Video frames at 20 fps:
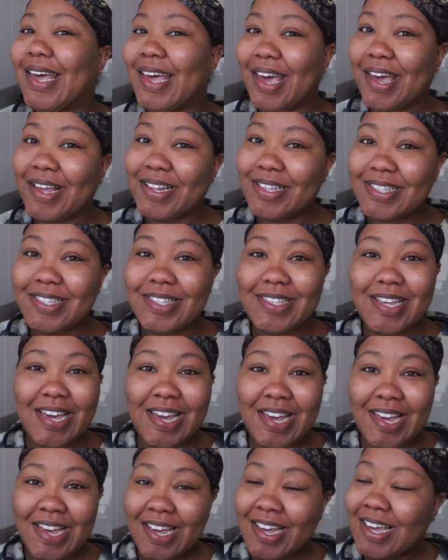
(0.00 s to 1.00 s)

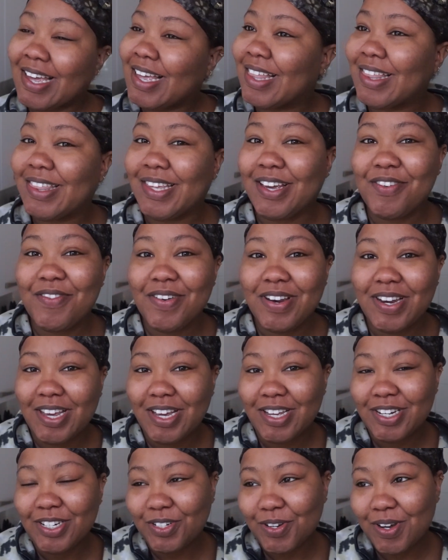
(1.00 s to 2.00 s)
they
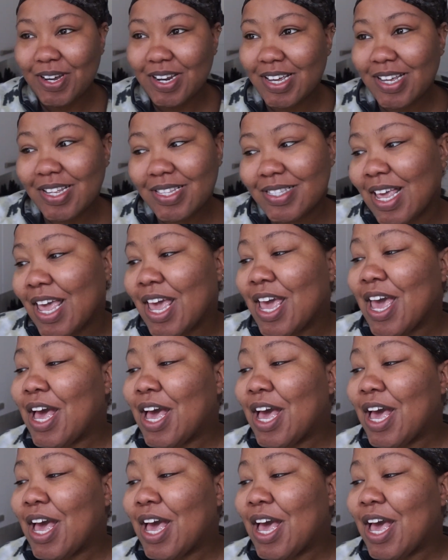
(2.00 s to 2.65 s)
really enjoyed it.